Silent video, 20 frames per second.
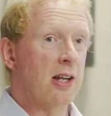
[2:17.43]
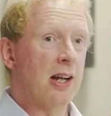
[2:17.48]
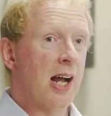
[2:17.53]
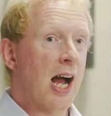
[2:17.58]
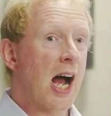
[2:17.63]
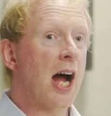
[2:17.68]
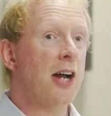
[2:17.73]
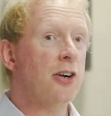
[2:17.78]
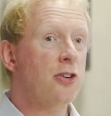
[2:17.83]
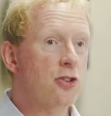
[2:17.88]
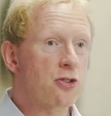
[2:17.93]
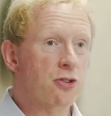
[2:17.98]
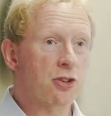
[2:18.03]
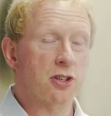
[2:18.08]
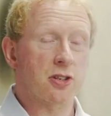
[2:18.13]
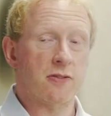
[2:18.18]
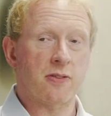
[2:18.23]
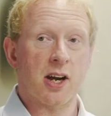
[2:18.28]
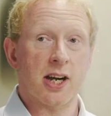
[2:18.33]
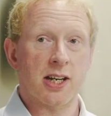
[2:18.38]

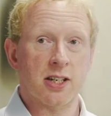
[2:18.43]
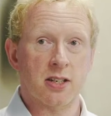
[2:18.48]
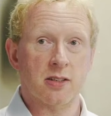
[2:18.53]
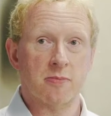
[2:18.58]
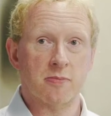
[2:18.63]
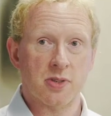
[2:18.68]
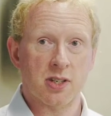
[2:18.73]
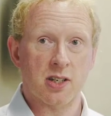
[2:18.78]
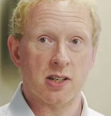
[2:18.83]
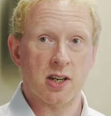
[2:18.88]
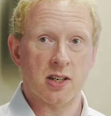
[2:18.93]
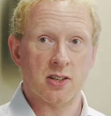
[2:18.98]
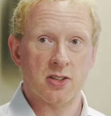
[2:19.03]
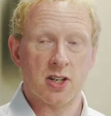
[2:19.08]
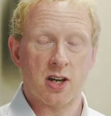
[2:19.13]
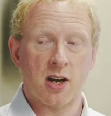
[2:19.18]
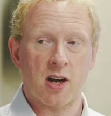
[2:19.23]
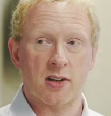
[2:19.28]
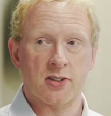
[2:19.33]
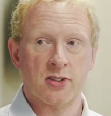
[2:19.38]
hundreds of items and
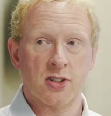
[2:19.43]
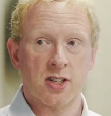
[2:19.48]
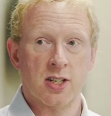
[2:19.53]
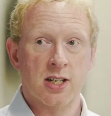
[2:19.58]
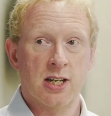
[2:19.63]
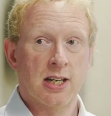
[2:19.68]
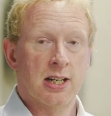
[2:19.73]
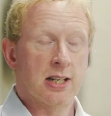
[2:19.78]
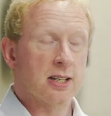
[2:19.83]
tasks.